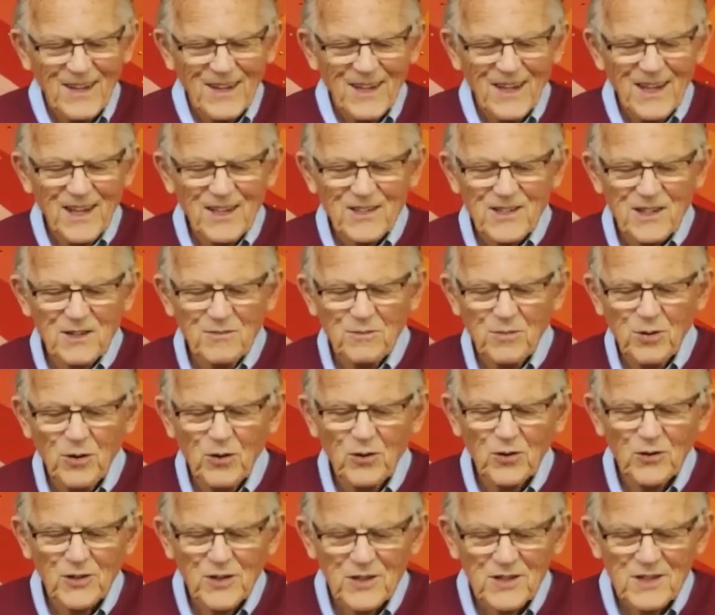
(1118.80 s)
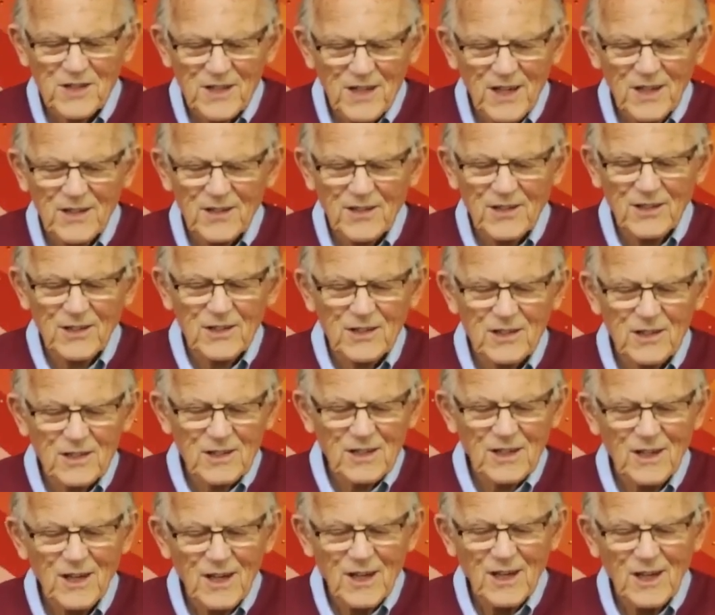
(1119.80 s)
It's important to say this
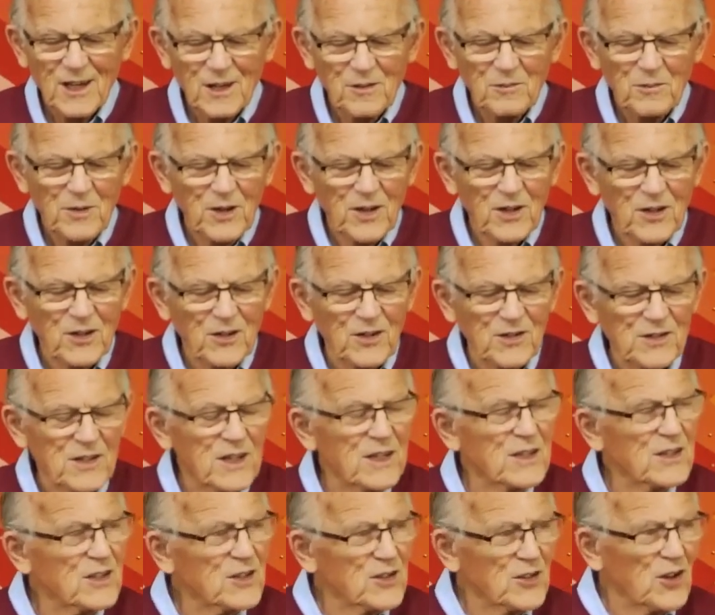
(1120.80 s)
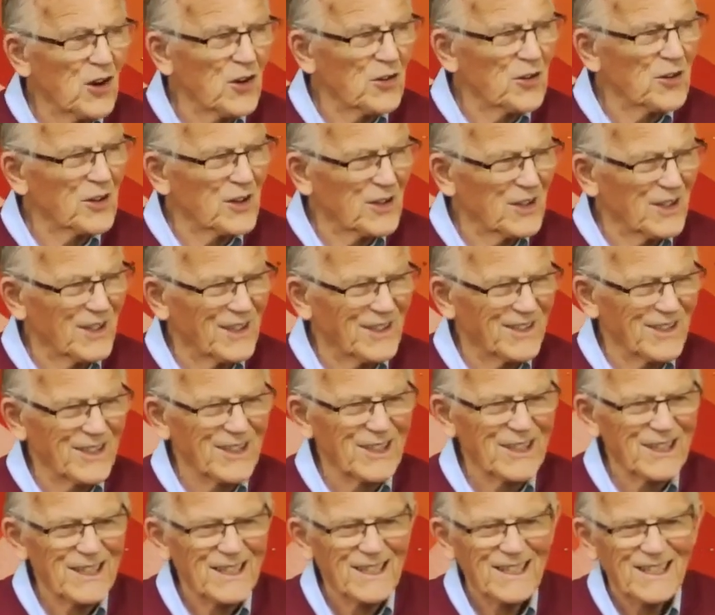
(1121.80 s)
because
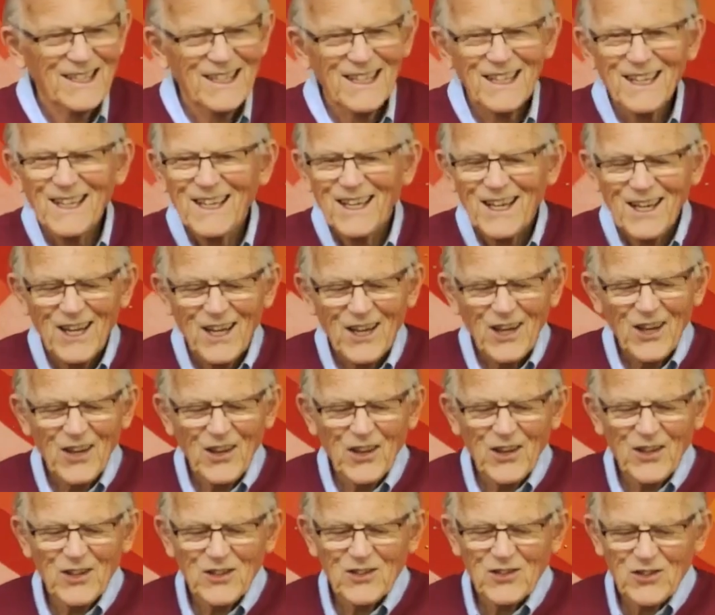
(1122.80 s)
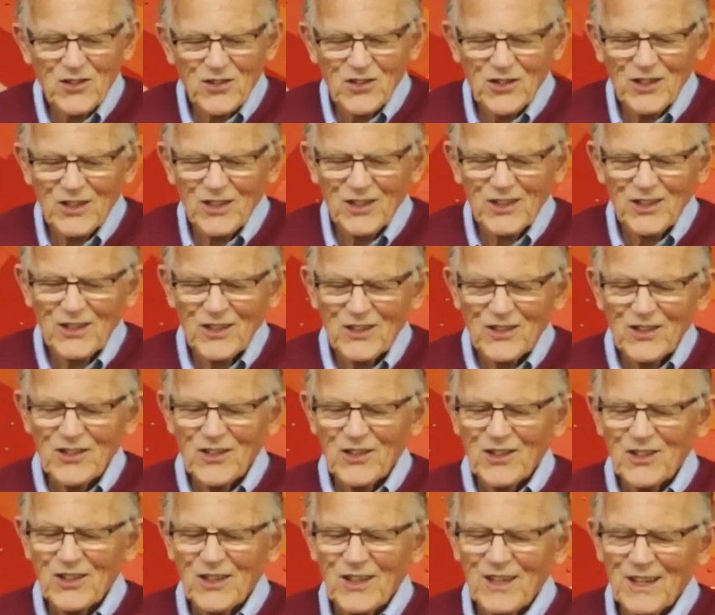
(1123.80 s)
historically, the
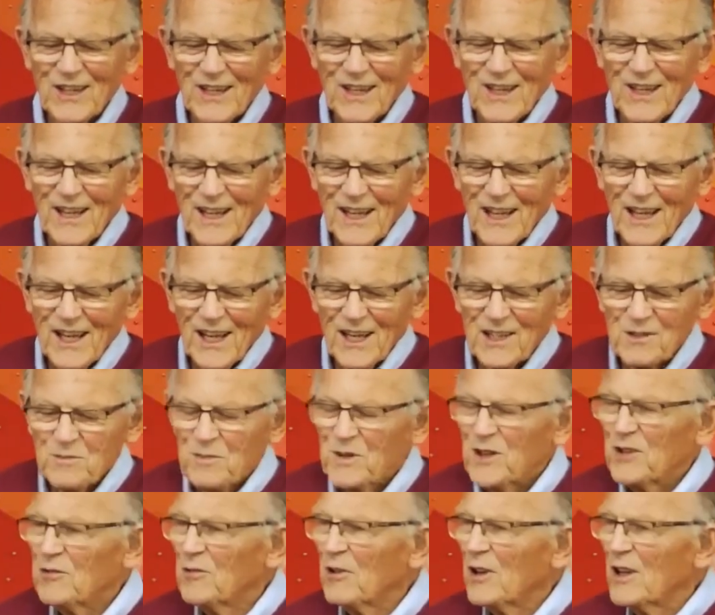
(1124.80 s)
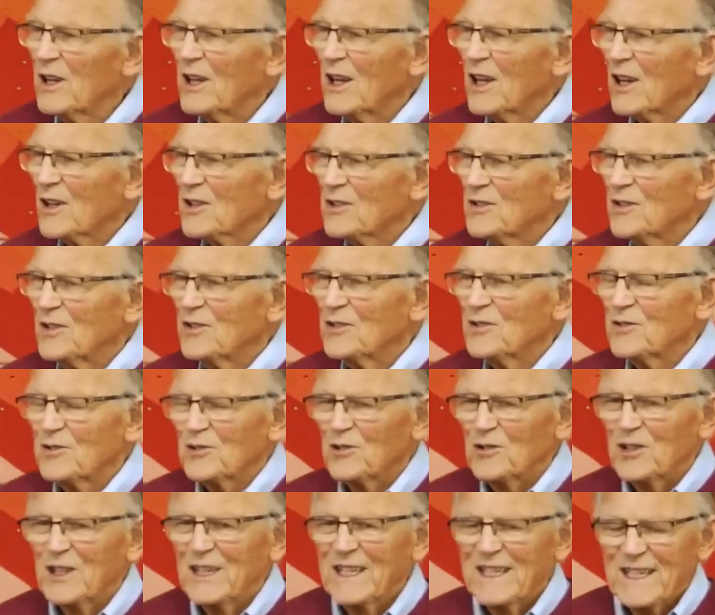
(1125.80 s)
church has been reluctant to
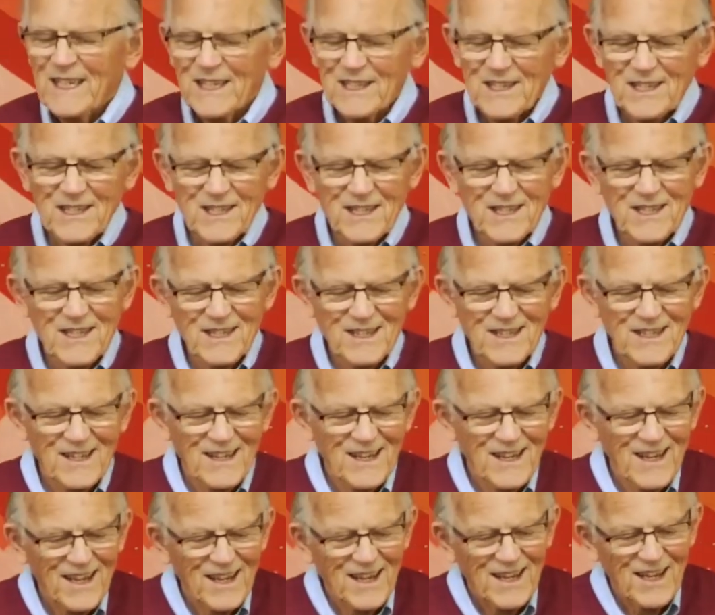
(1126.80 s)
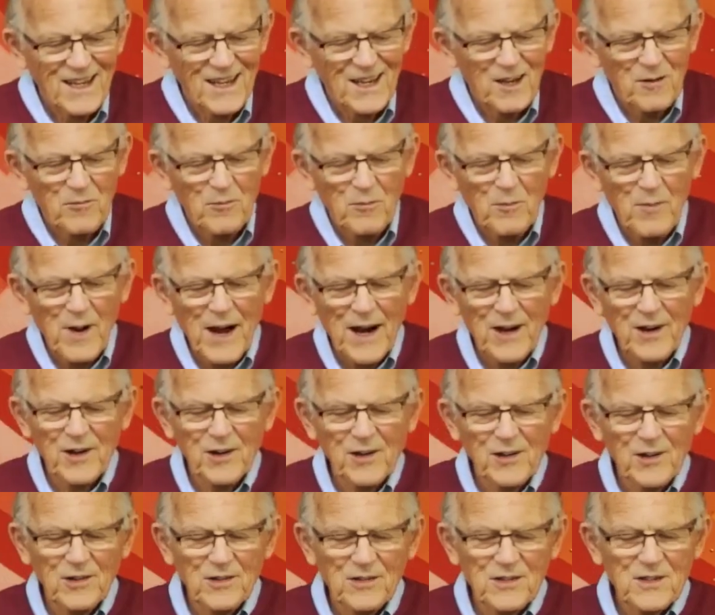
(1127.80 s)
release
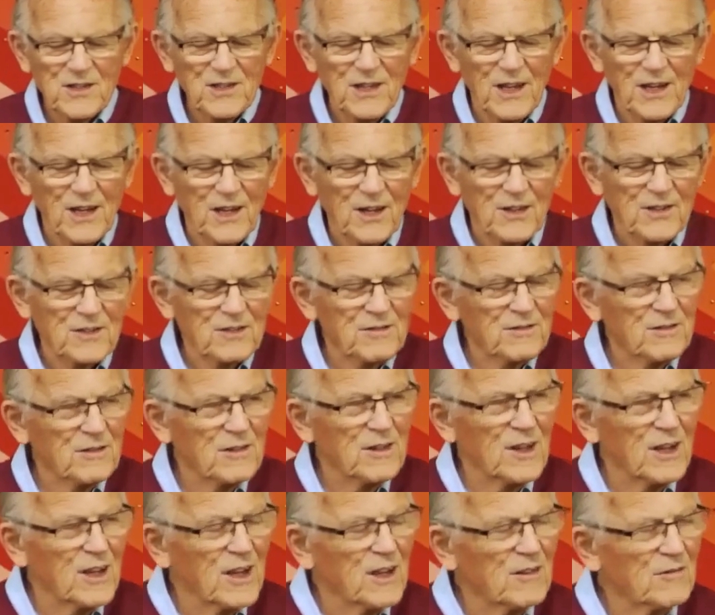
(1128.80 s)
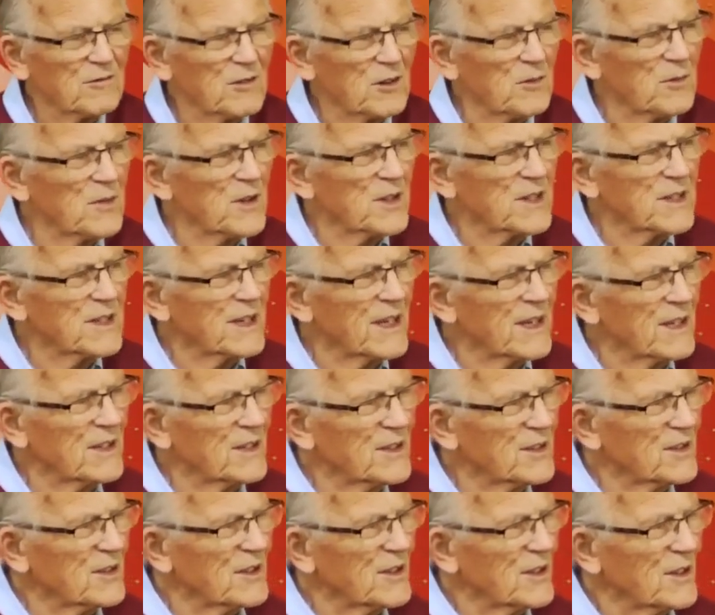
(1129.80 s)
marital sex from the
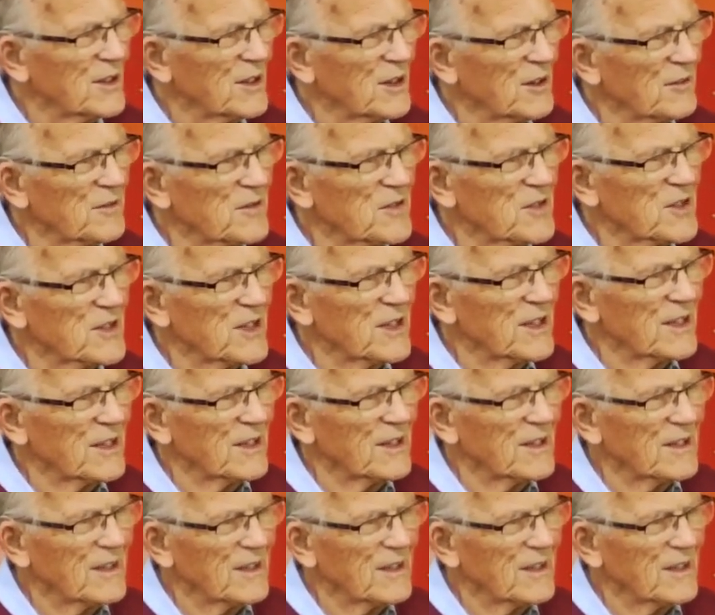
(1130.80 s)
taint of sin,